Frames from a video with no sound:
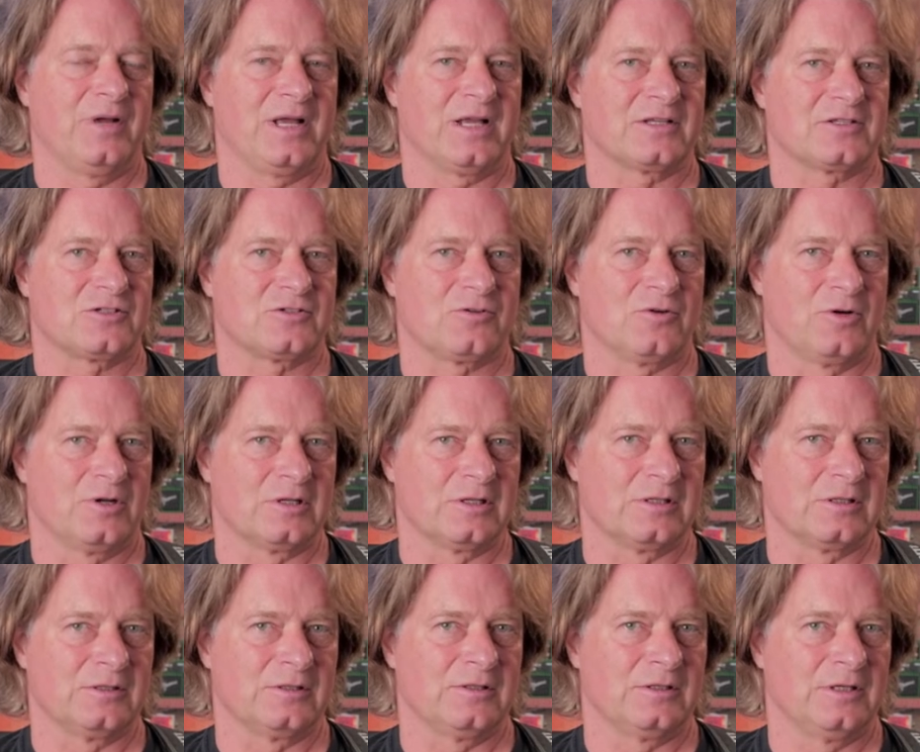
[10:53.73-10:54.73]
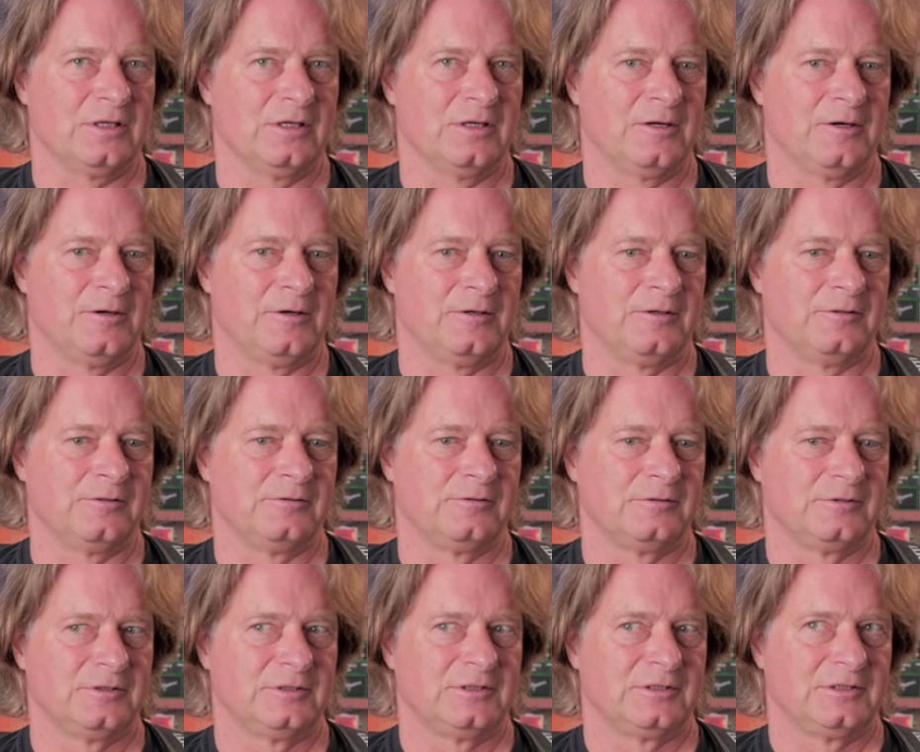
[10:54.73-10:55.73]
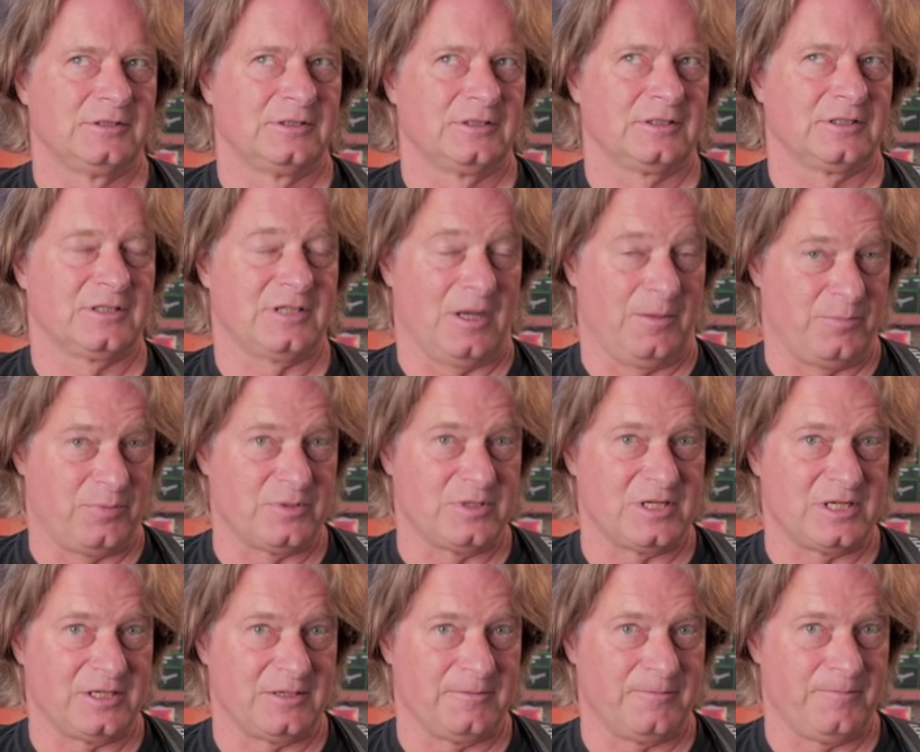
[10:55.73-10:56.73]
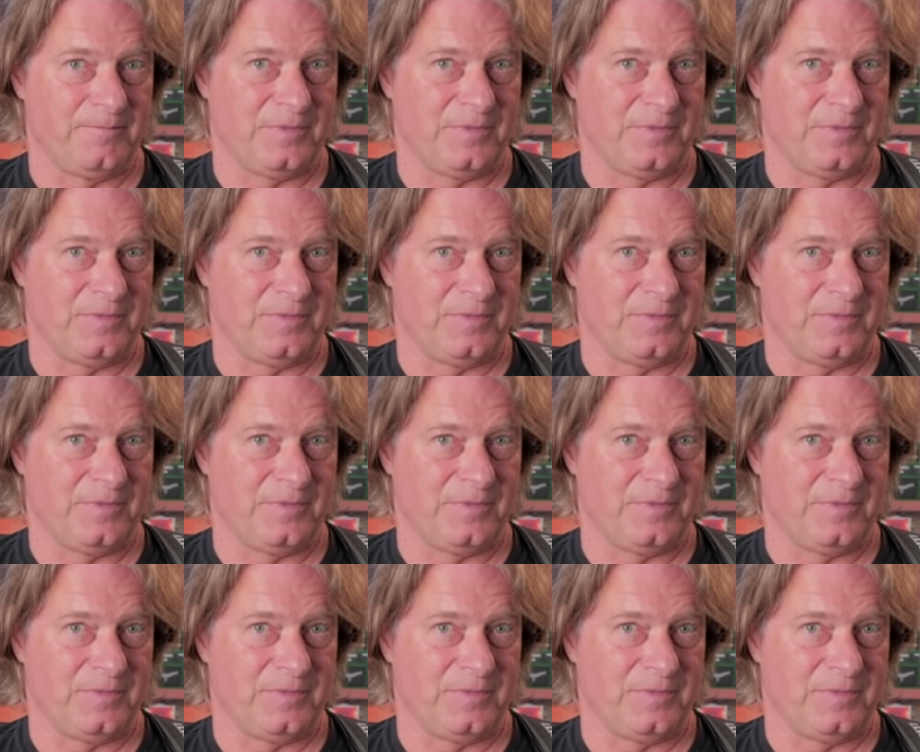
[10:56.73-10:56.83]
external company